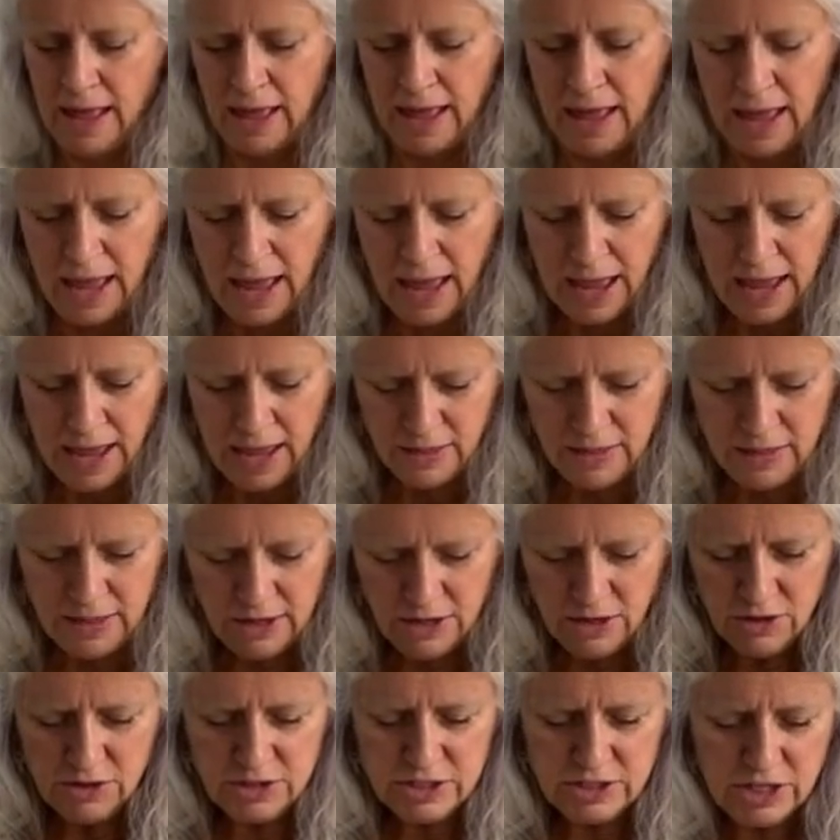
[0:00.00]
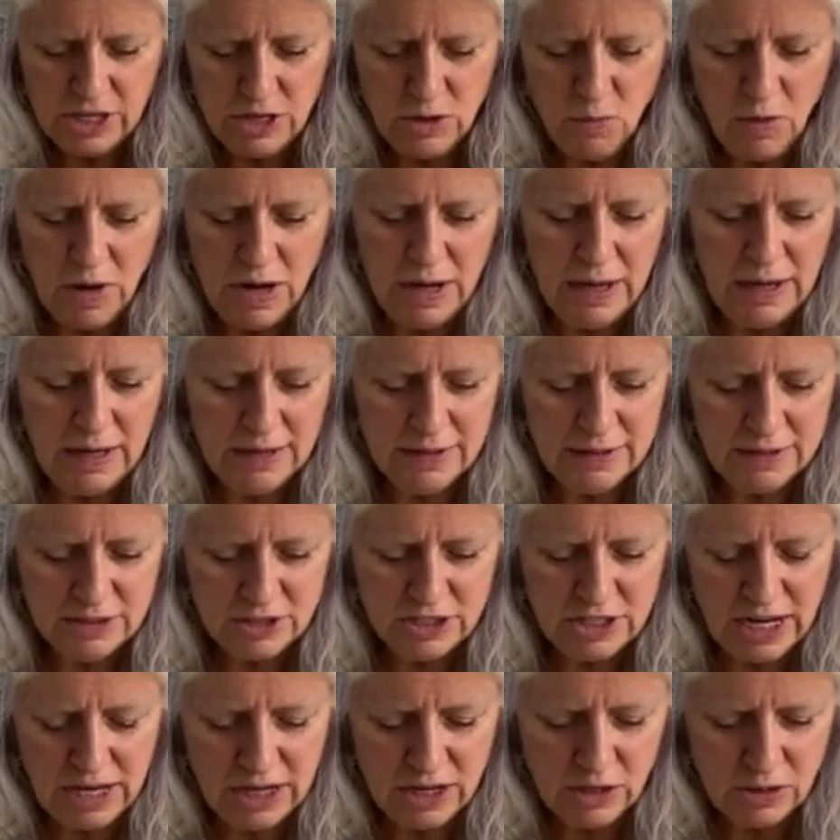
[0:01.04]
And then you're just going to want to
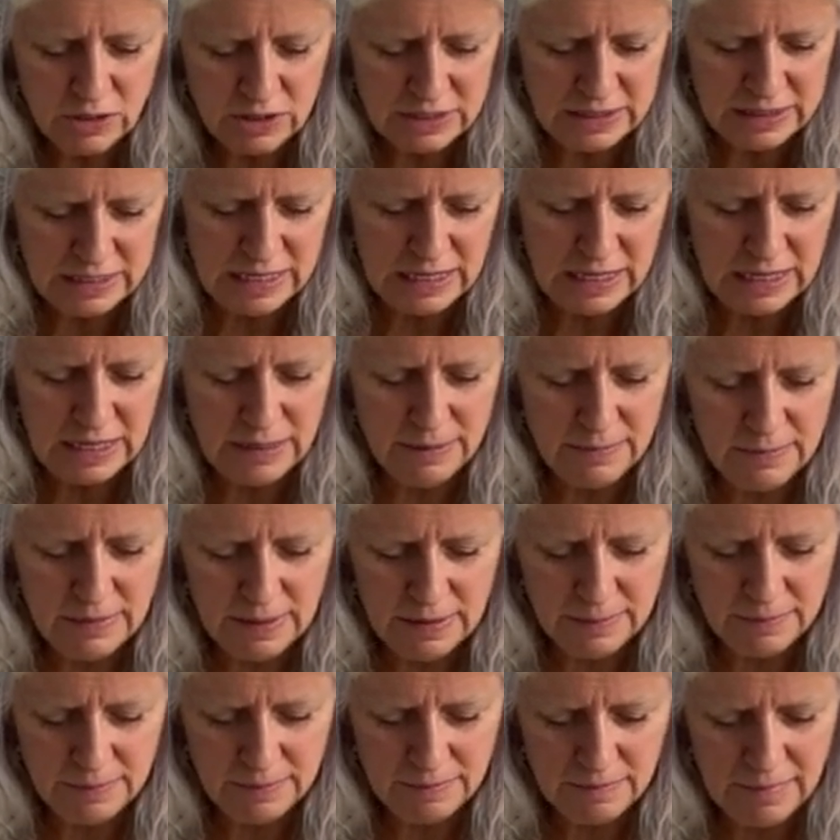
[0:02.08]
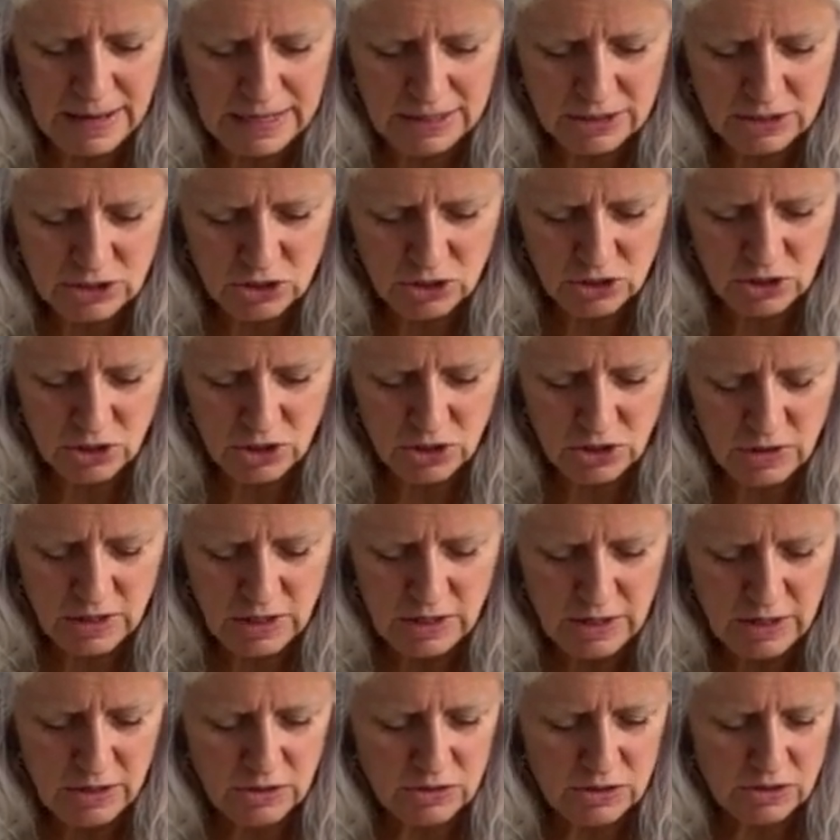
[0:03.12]
check your seam, make sure that
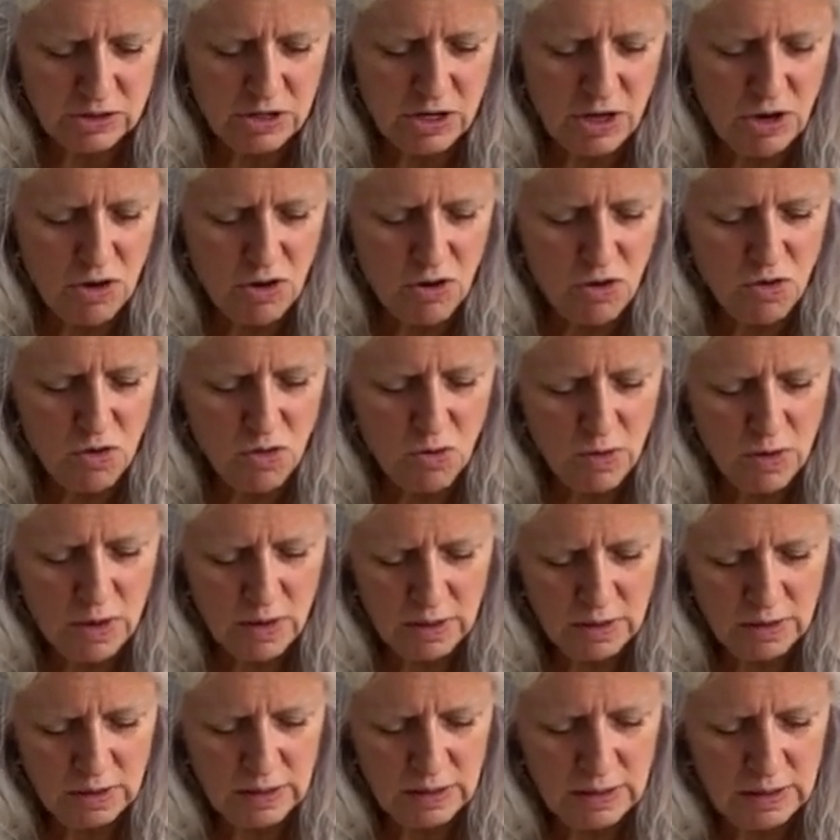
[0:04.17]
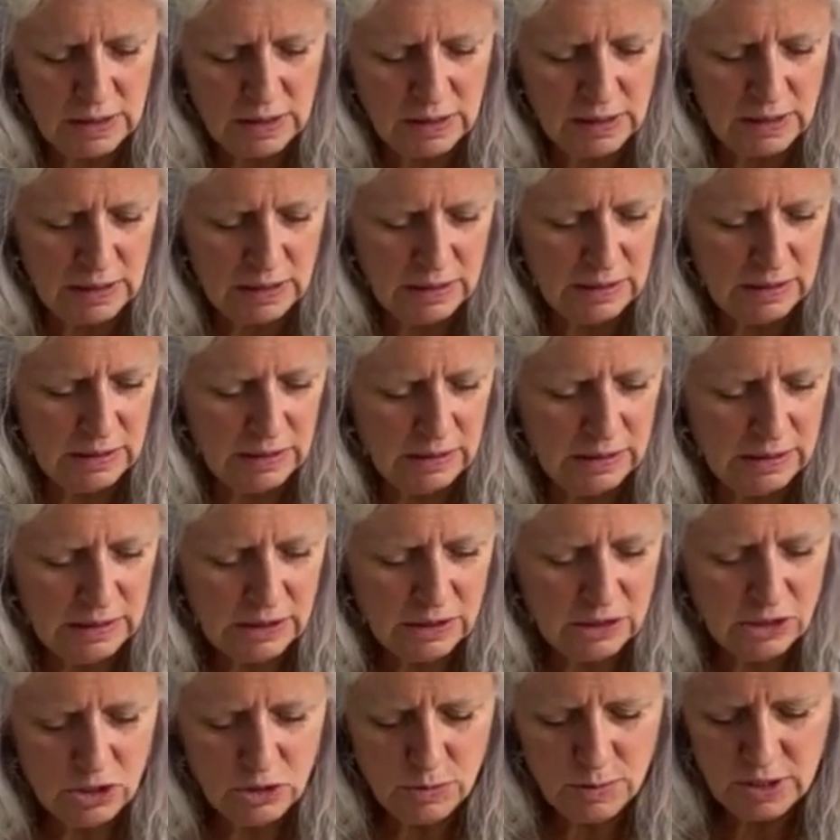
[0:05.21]
there's no little
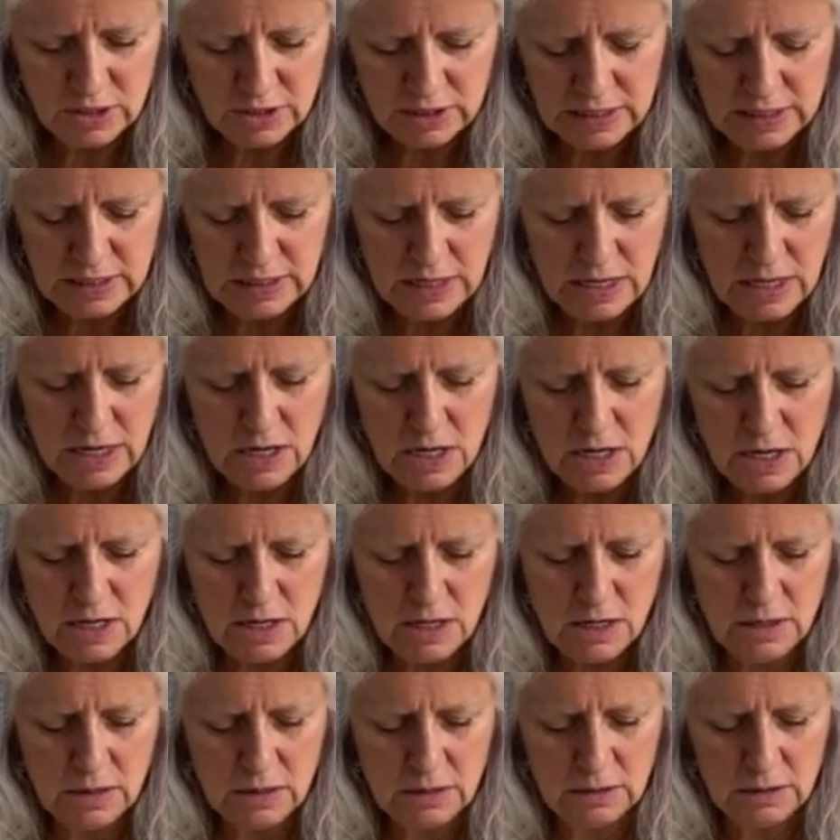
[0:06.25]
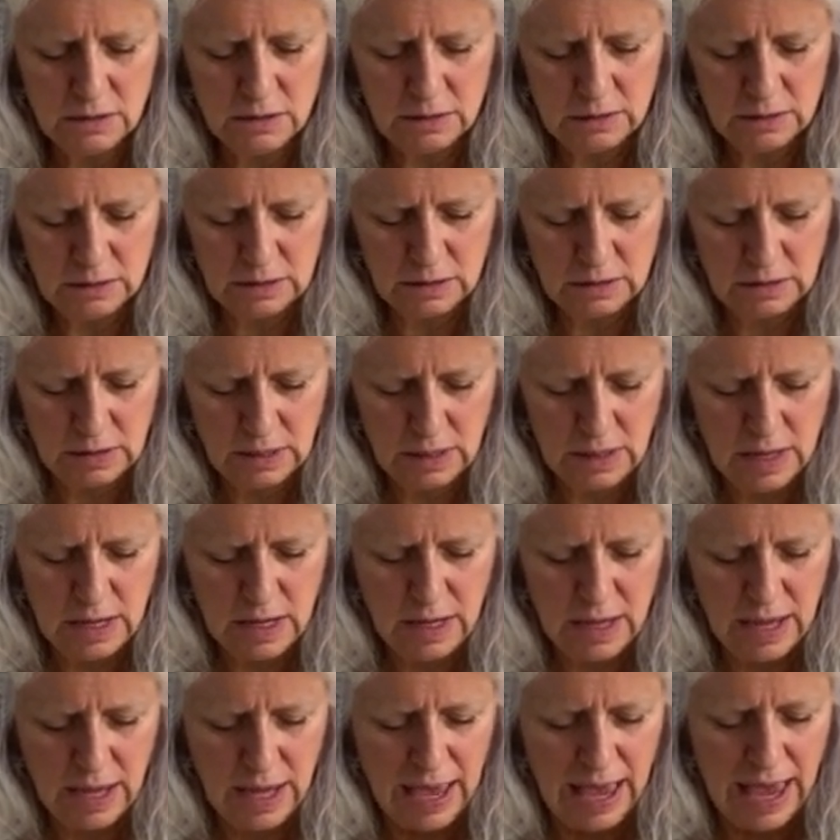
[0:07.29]
goobers in there.
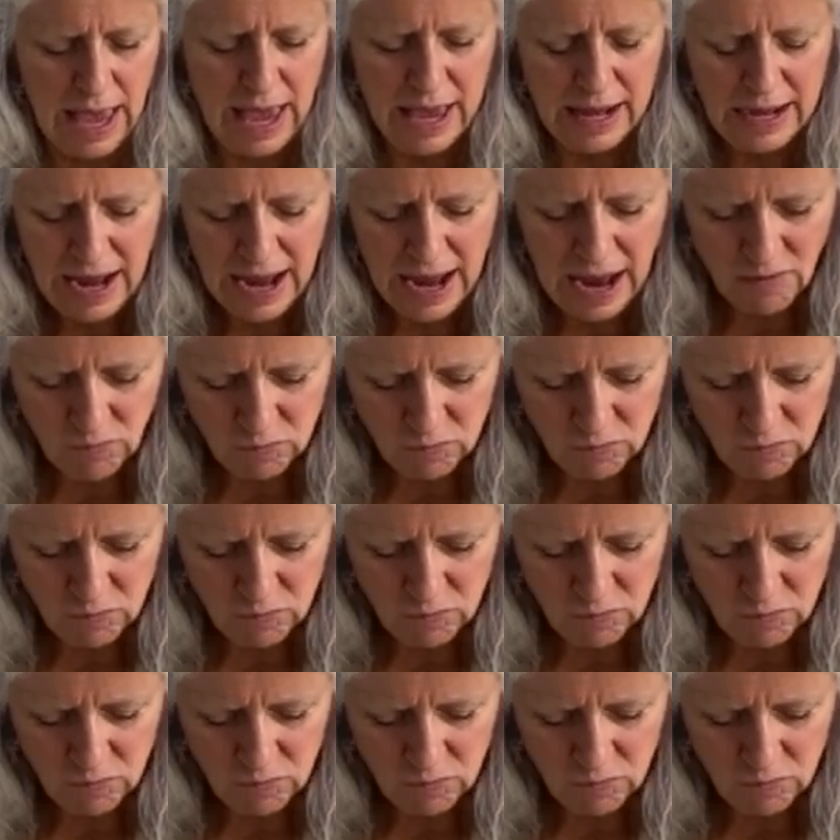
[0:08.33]
And I have